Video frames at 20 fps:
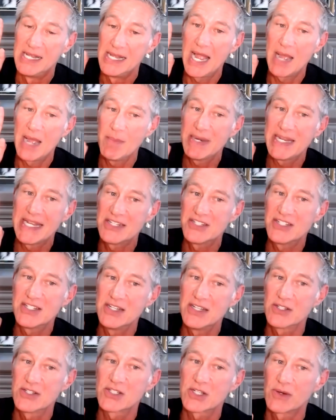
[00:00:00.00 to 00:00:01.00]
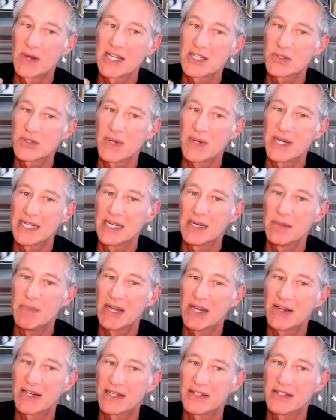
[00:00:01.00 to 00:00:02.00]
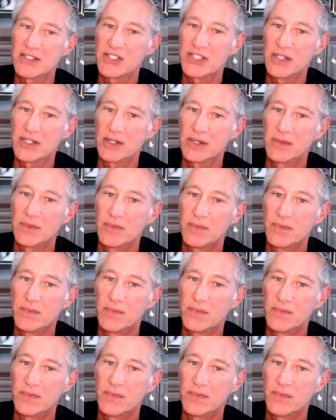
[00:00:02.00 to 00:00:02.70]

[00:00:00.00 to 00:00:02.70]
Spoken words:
How many engineers are graduating in America this year?